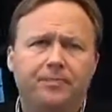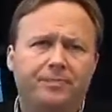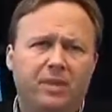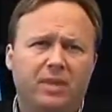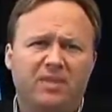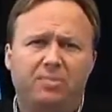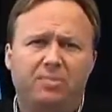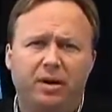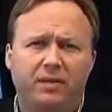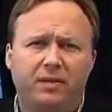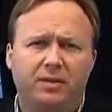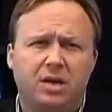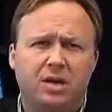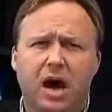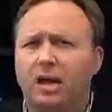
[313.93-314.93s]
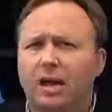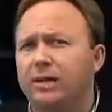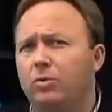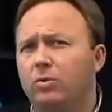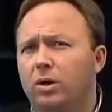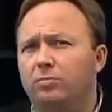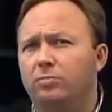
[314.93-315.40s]
They put in this
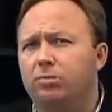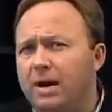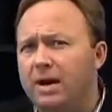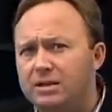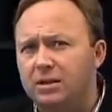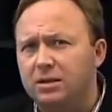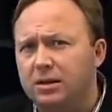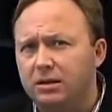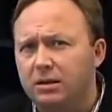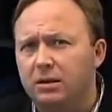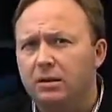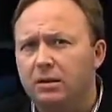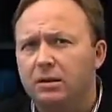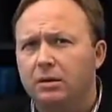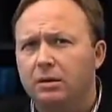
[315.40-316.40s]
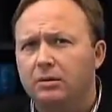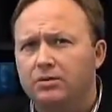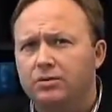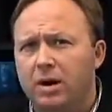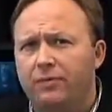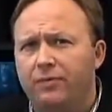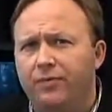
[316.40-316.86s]
Hollywood president to
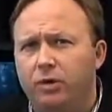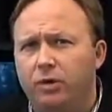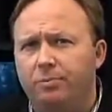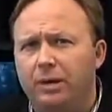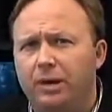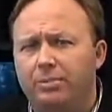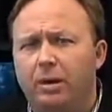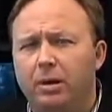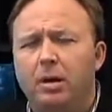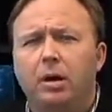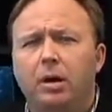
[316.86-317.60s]
try to fool people.